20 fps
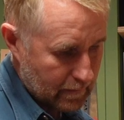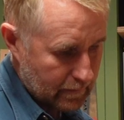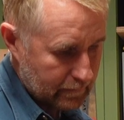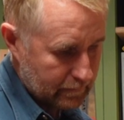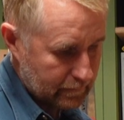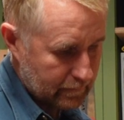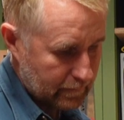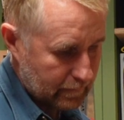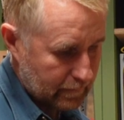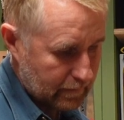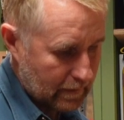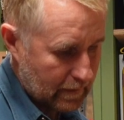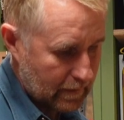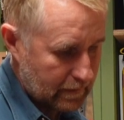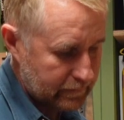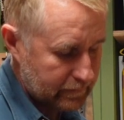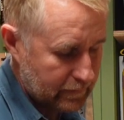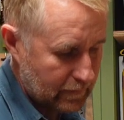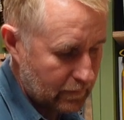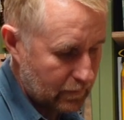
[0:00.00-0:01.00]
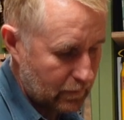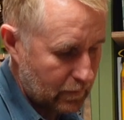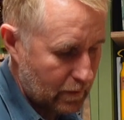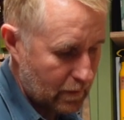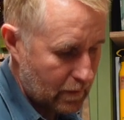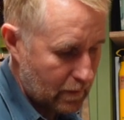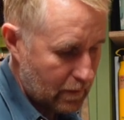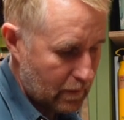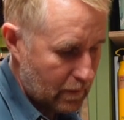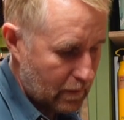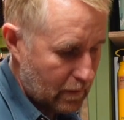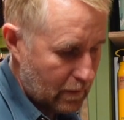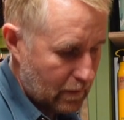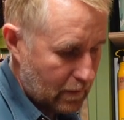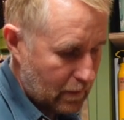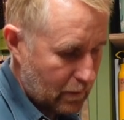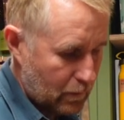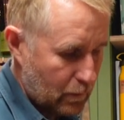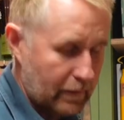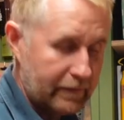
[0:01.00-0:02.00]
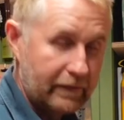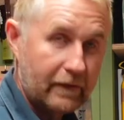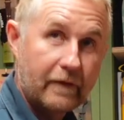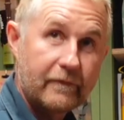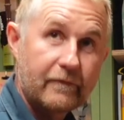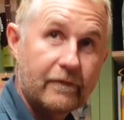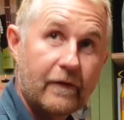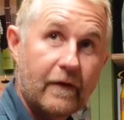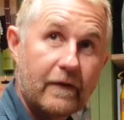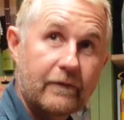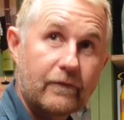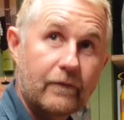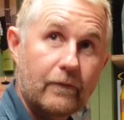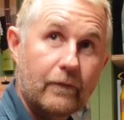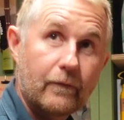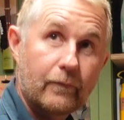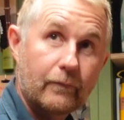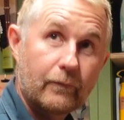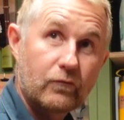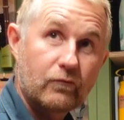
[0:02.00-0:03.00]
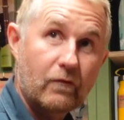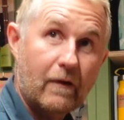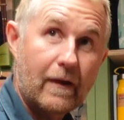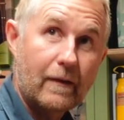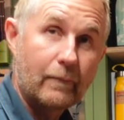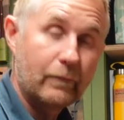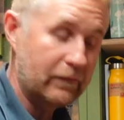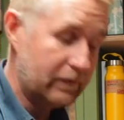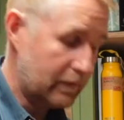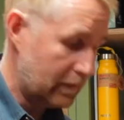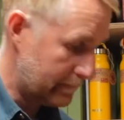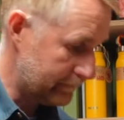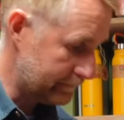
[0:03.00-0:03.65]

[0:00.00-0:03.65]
So okay, so 195 grams,